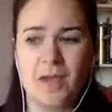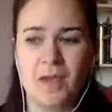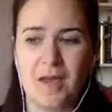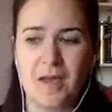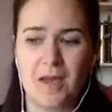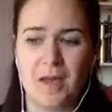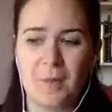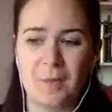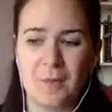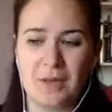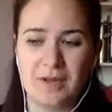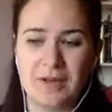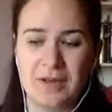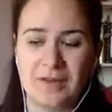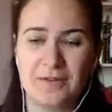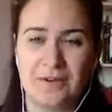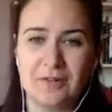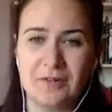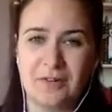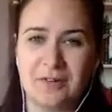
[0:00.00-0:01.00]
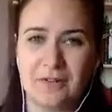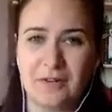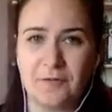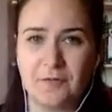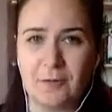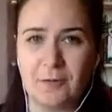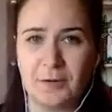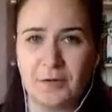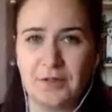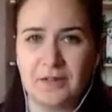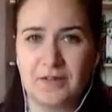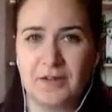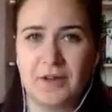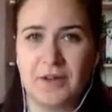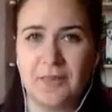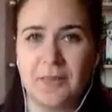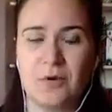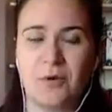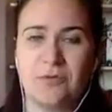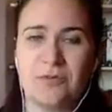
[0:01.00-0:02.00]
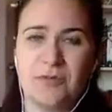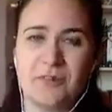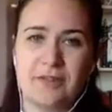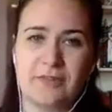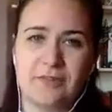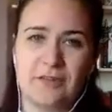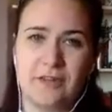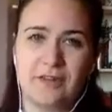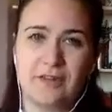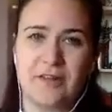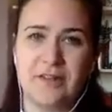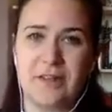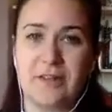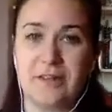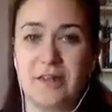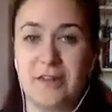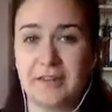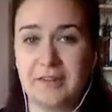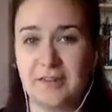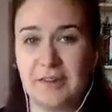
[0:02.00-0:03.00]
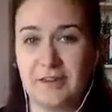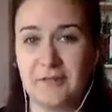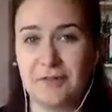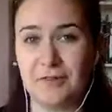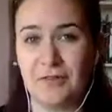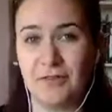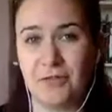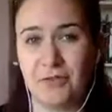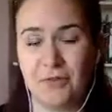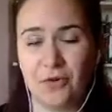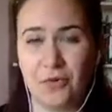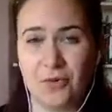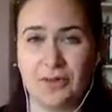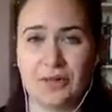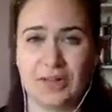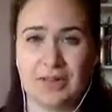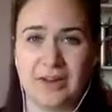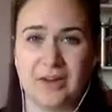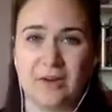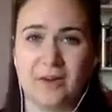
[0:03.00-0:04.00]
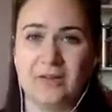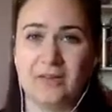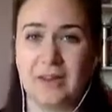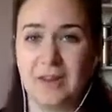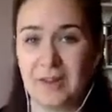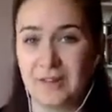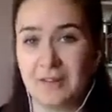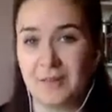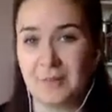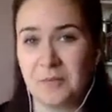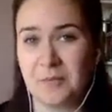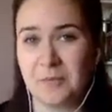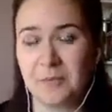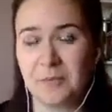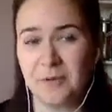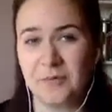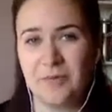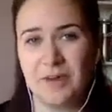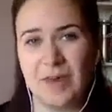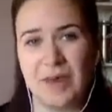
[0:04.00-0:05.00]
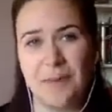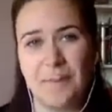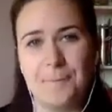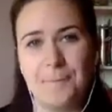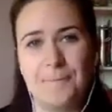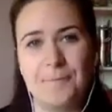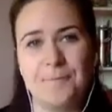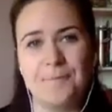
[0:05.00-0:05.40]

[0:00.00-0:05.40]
And even if it's comfortable at the time, often they find that then they're stiff and sore when they go to get up and move again.